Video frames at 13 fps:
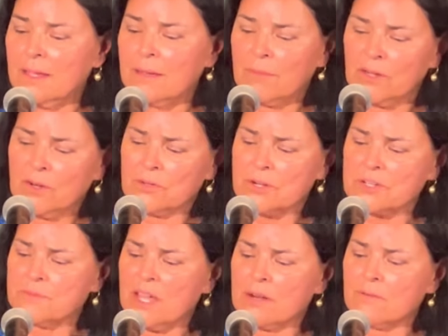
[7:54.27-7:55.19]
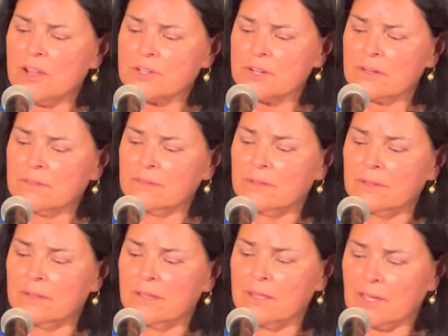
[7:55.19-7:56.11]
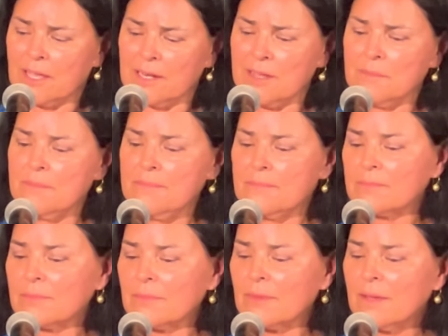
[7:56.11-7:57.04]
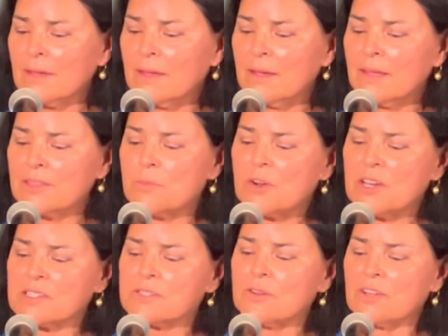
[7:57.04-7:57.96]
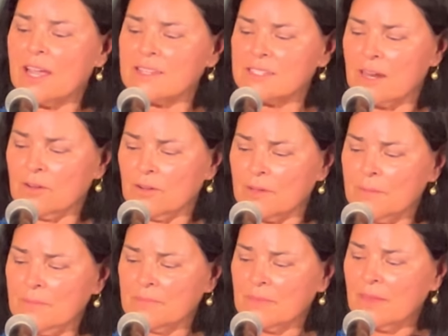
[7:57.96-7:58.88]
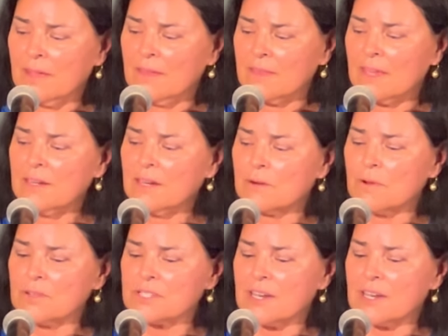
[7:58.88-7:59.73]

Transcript: My daughter's man, Roger. You ken him? The priest, oh yes, I know him. The Indian rose